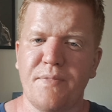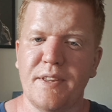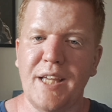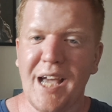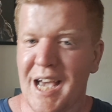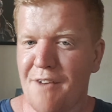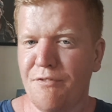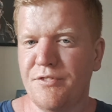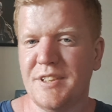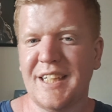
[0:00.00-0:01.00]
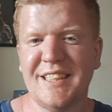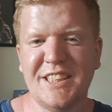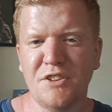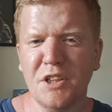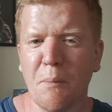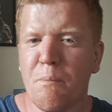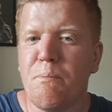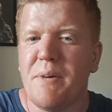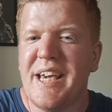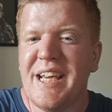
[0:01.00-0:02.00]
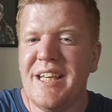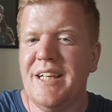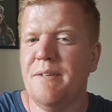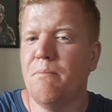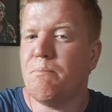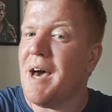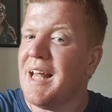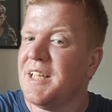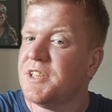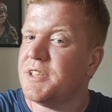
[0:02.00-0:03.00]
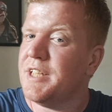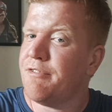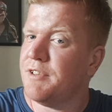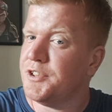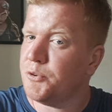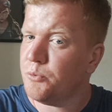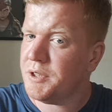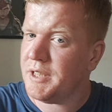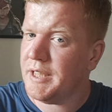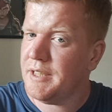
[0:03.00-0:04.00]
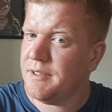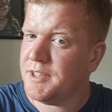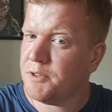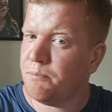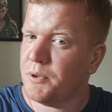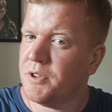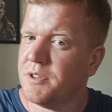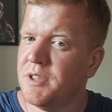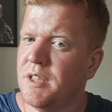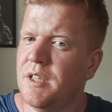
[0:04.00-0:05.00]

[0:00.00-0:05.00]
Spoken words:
they have like it's not a big balance difference within this, because